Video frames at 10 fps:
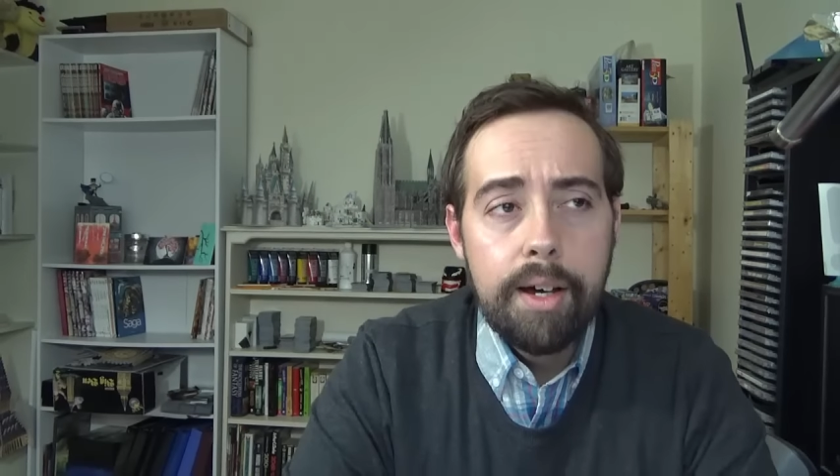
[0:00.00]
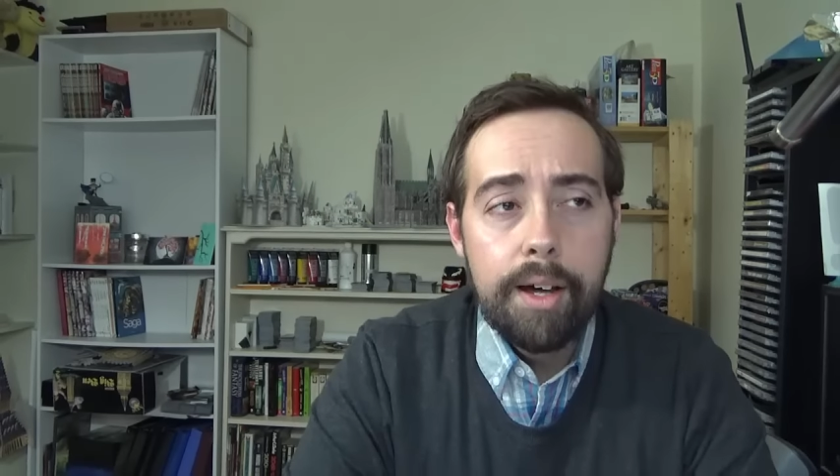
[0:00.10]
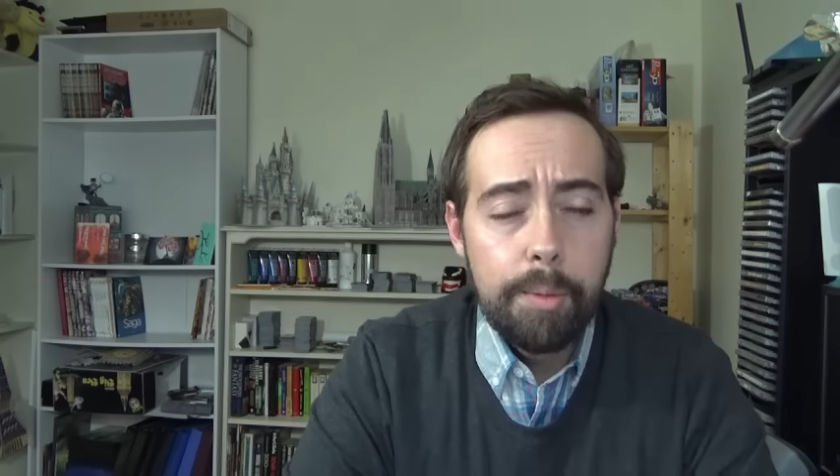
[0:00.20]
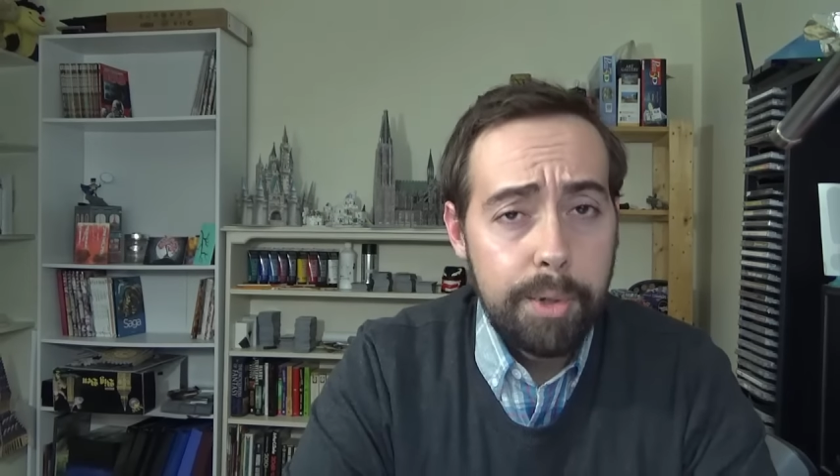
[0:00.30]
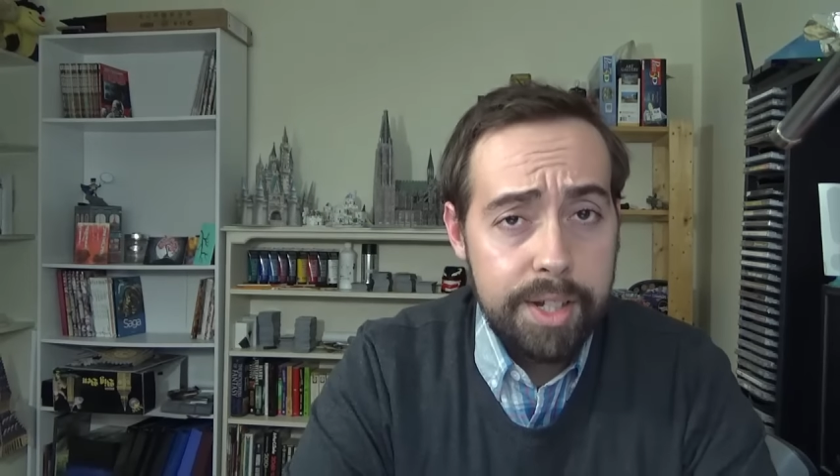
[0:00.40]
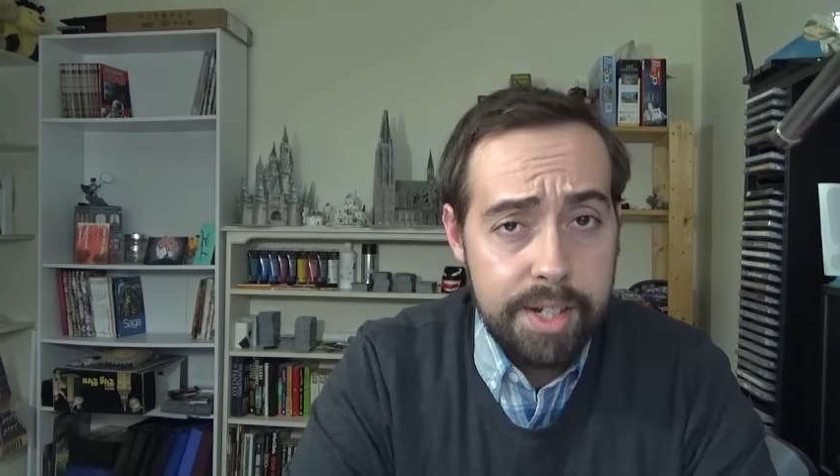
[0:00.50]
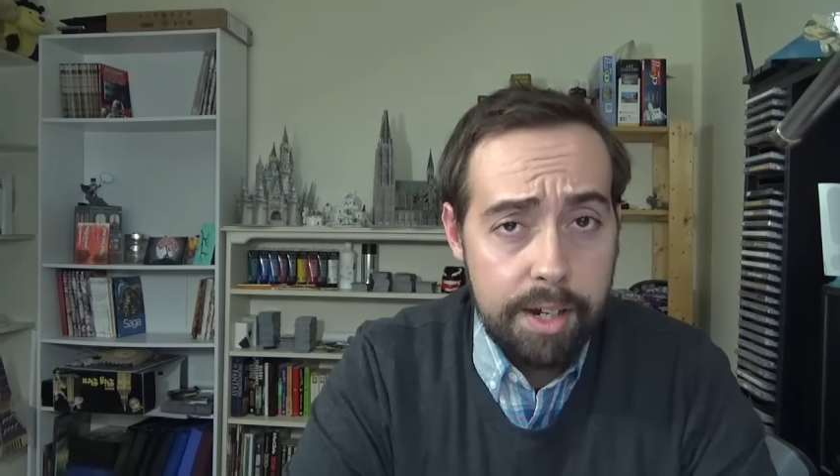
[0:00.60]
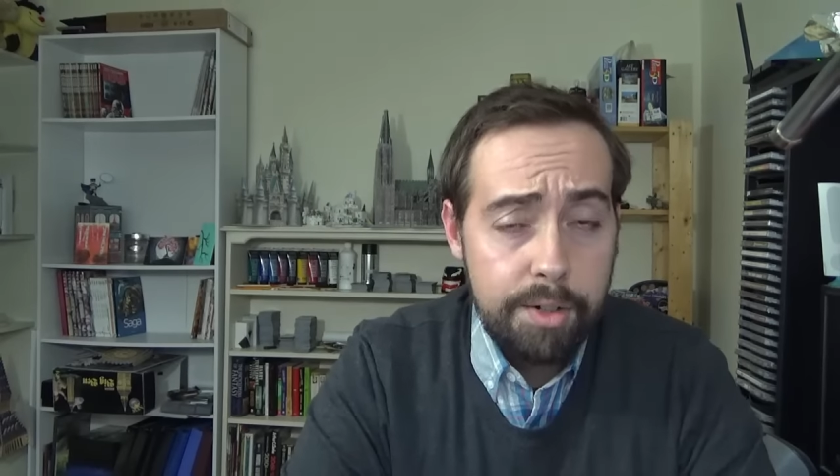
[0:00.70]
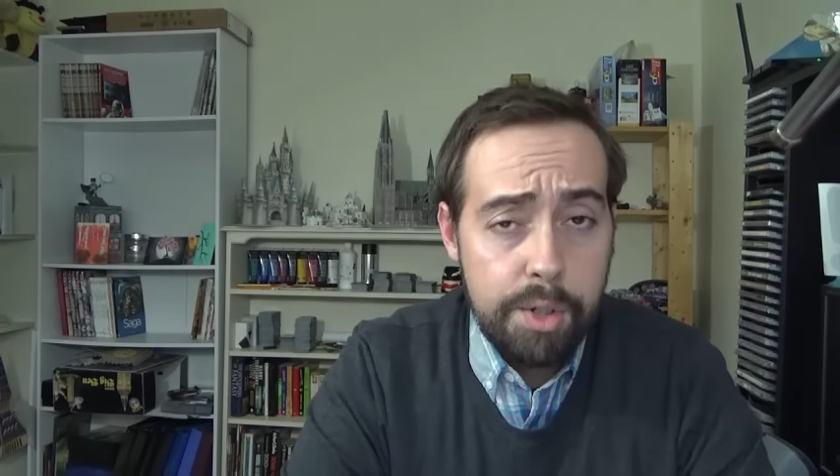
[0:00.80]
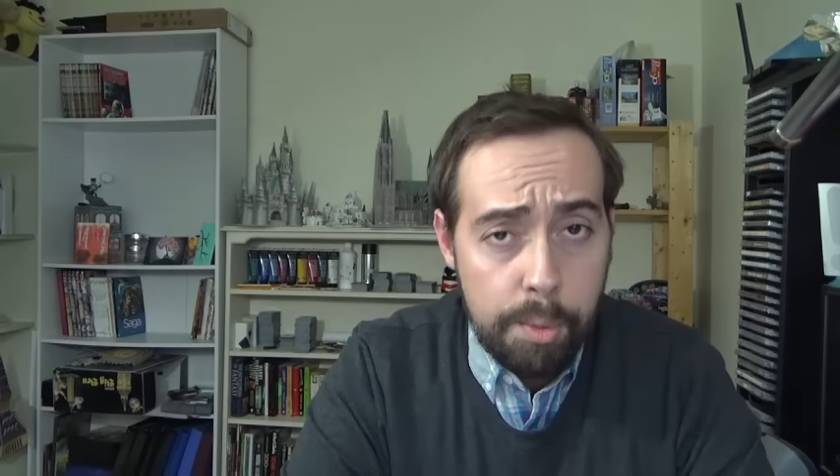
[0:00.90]
I don't play
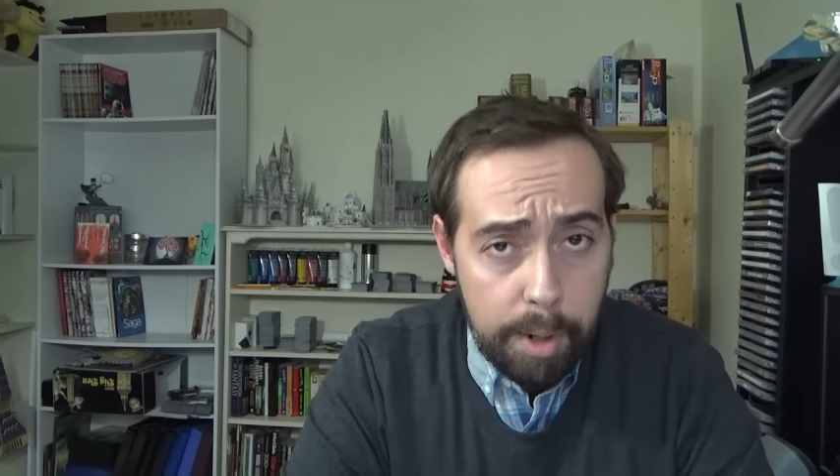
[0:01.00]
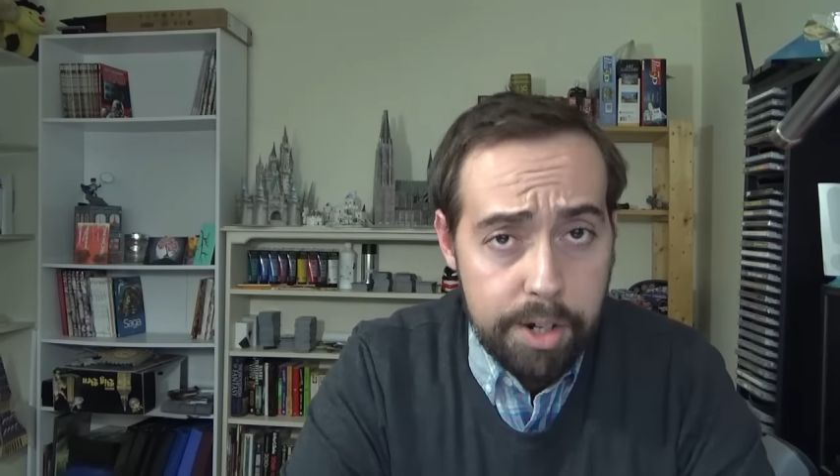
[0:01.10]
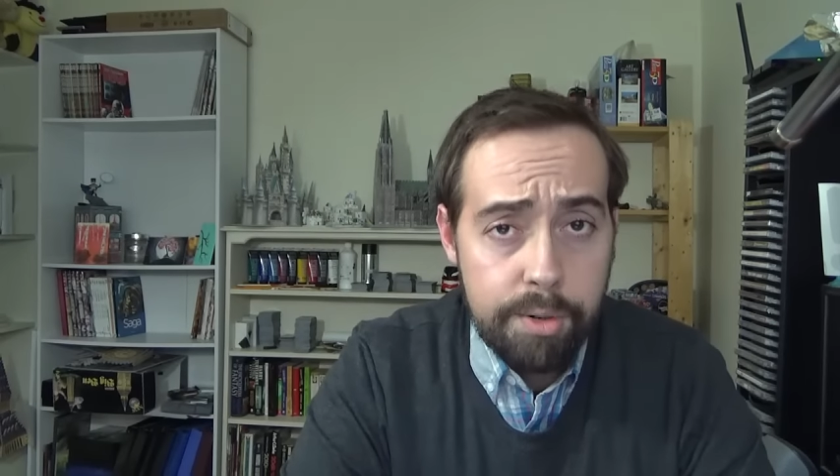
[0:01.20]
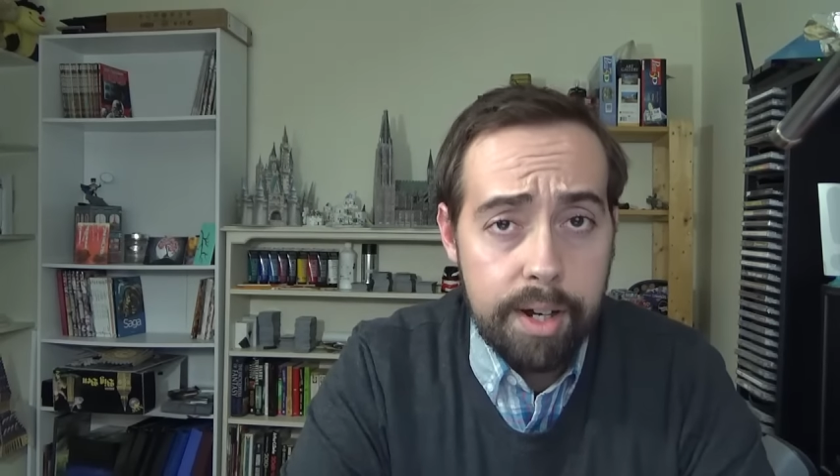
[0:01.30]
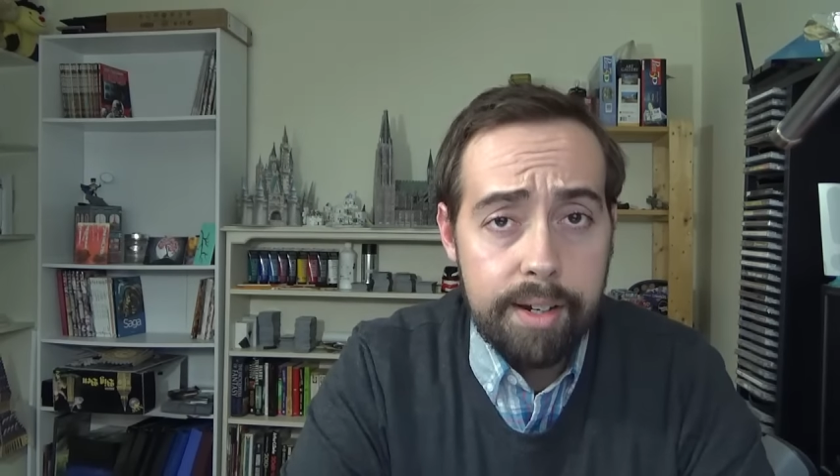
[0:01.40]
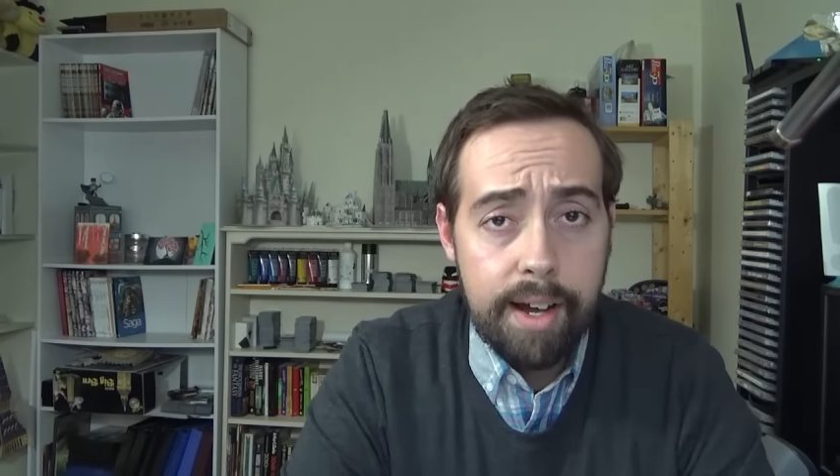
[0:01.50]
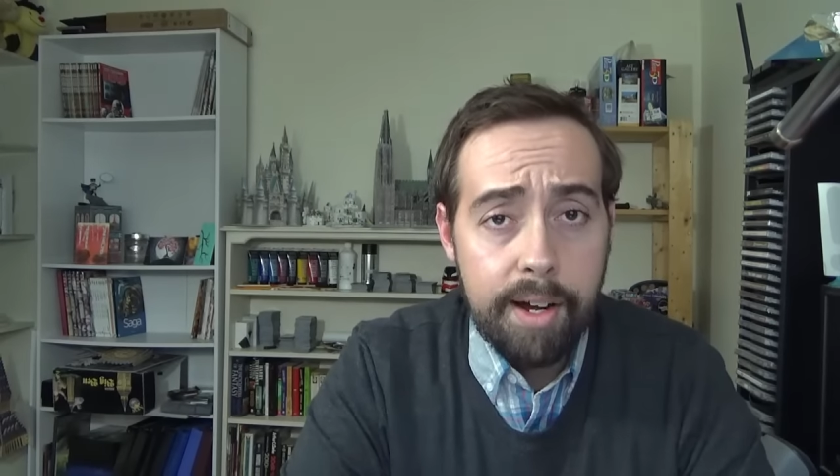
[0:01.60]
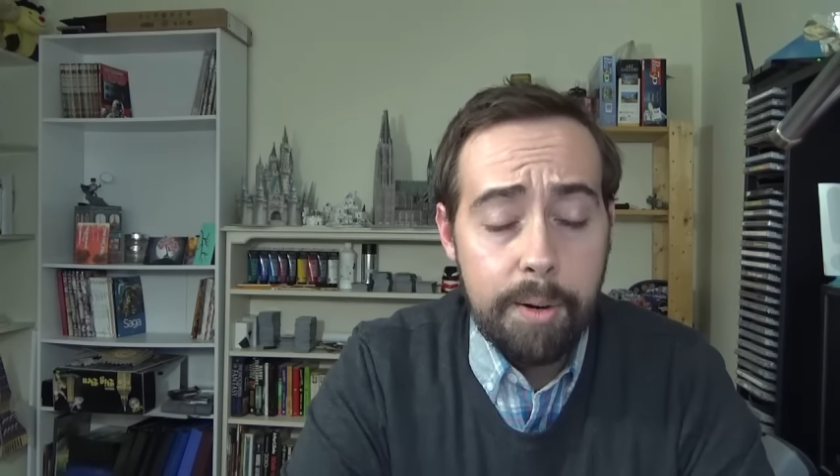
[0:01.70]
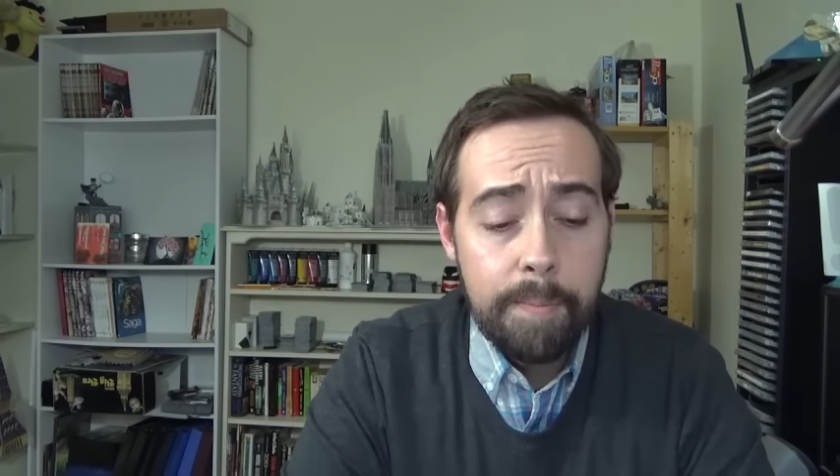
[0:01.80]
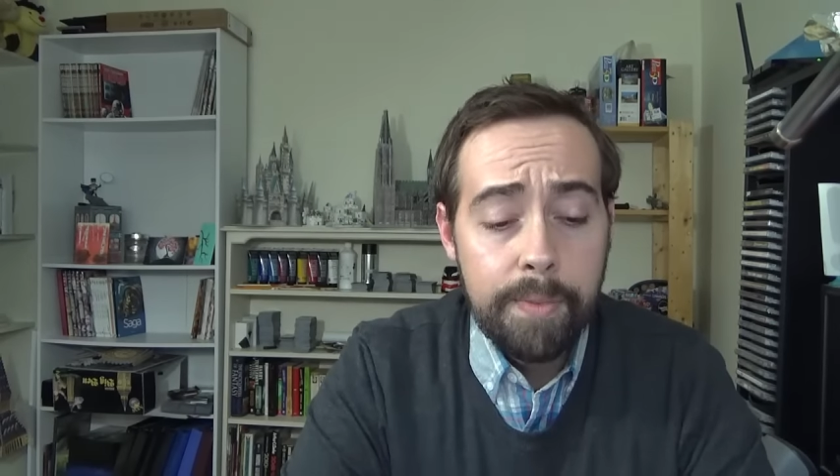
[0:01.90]
Standard too much right
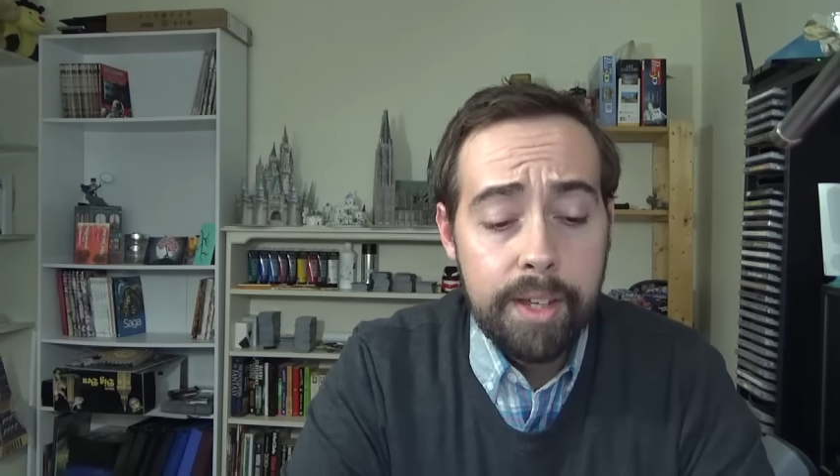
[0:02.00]
now.